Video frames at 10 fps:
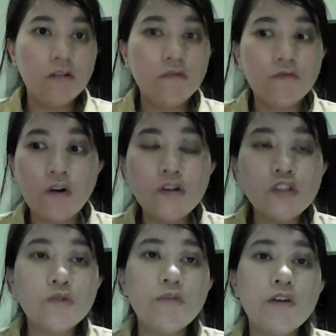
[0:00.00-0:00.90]
First,
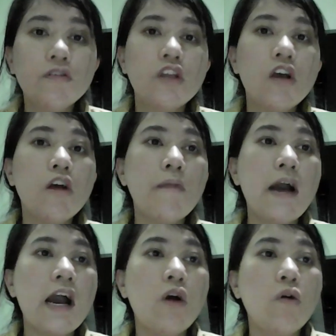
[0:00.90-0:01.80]
we will talk
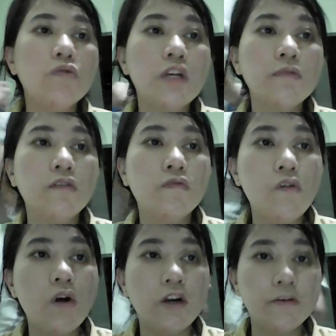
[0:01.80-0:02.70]
about Chapter
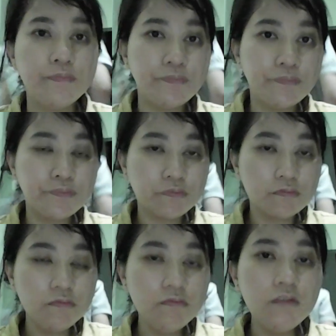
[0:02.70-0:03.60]
4,
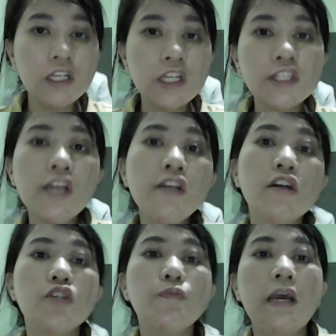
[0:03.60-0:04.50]

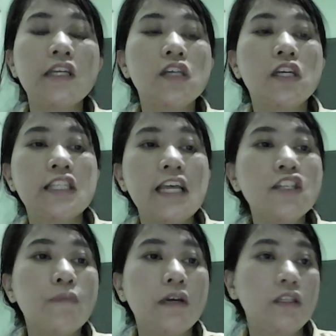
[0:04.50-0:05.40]
Standards-Based
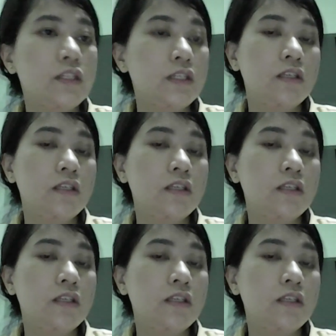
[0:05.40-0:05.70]
Assessments.